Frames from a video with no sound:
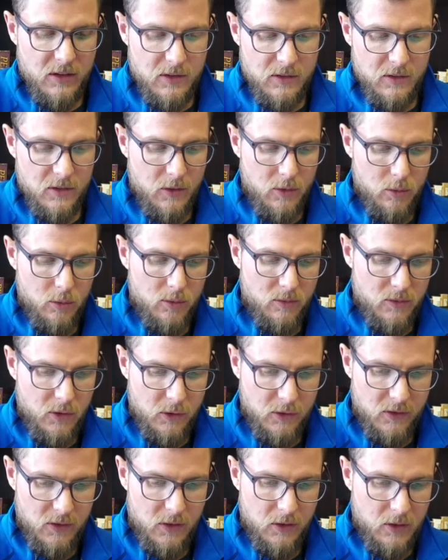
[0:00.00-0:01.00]
this is a cool
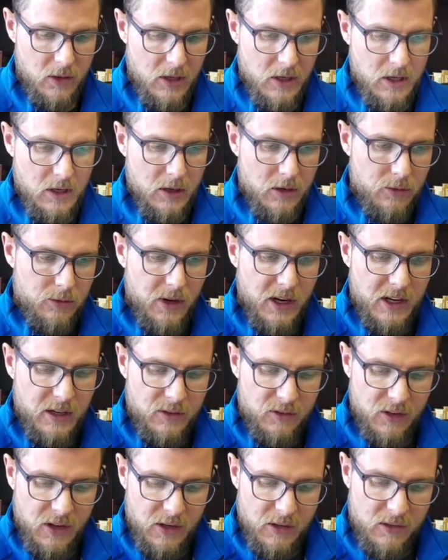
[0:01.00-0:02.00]
verse here, right in
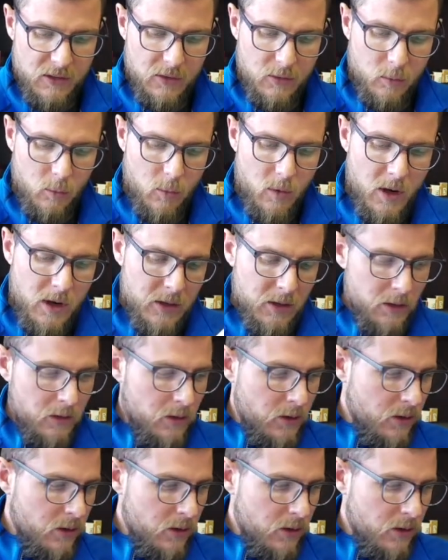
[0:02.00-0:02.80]
Genesis 1,